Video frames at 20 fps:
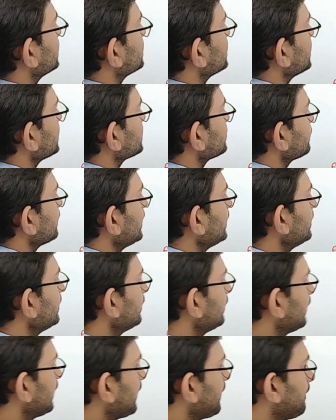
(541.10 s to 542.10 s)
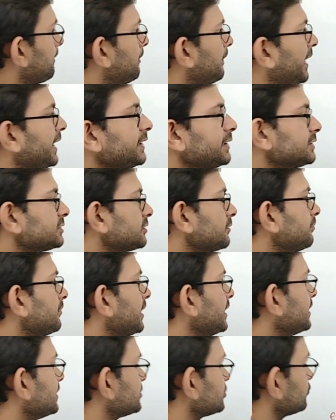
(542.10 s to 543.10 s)
6y minus of
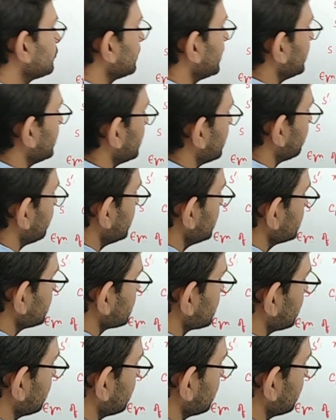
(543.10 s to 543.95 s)
minus 2y, that means